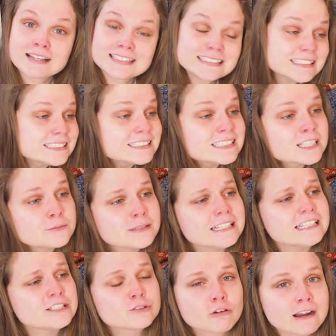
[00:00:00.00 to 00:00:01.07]
this isn't going to be
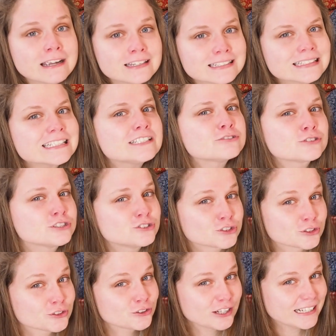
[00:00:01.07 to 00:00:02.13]
any grand
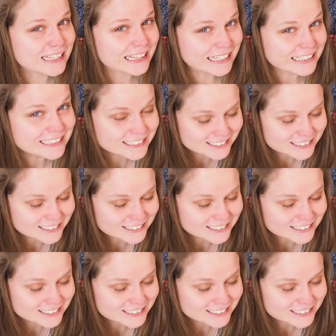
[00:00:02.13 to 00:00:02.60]
literature or anything,